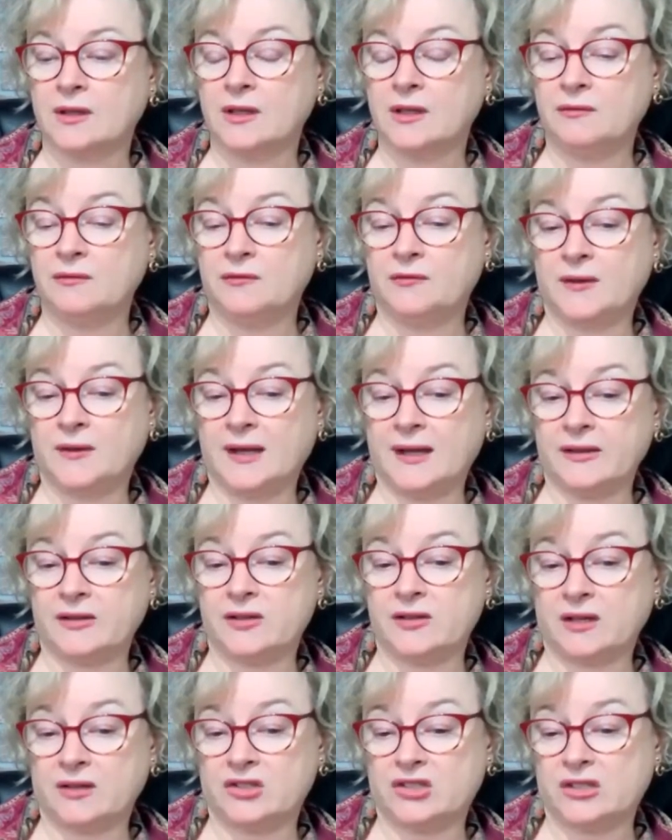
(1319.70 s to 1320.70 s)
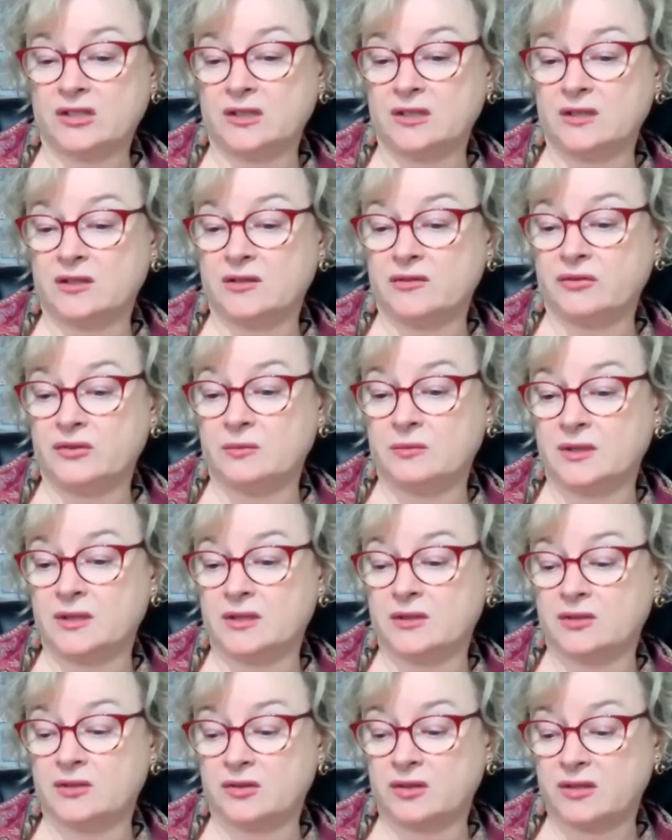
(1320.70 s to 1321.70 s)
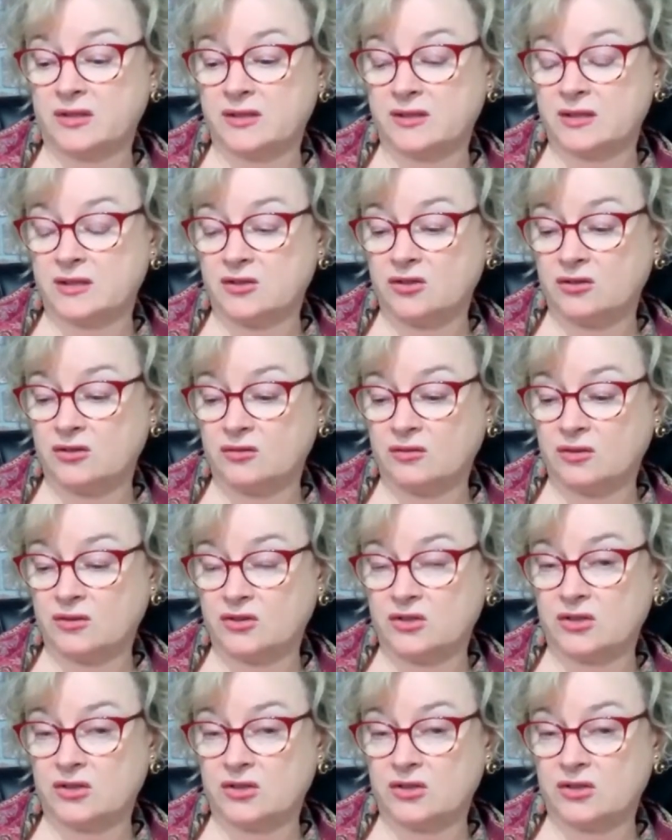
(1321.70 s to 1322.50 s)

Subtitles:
in fact, actually, if you were interested, you could